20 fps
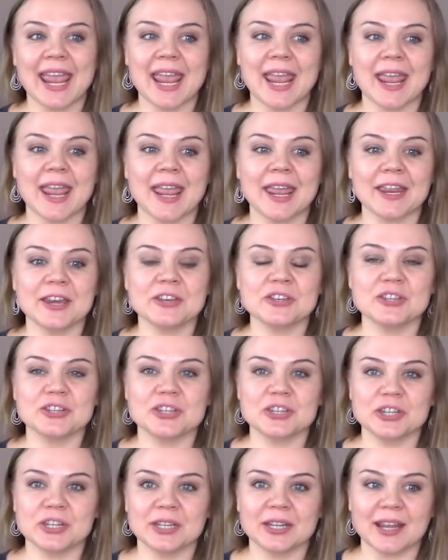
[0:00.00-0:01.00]
and
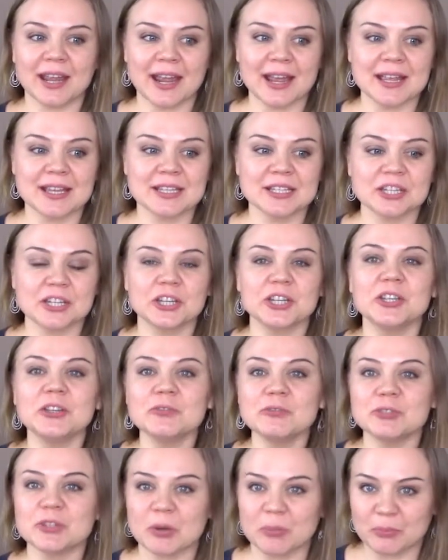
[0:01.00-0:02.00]
she has
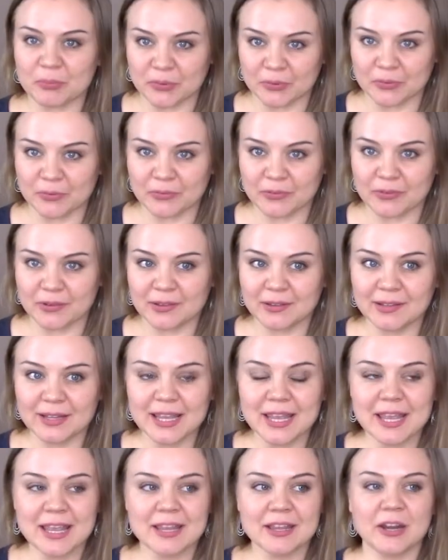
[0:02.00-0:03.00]
huge approval.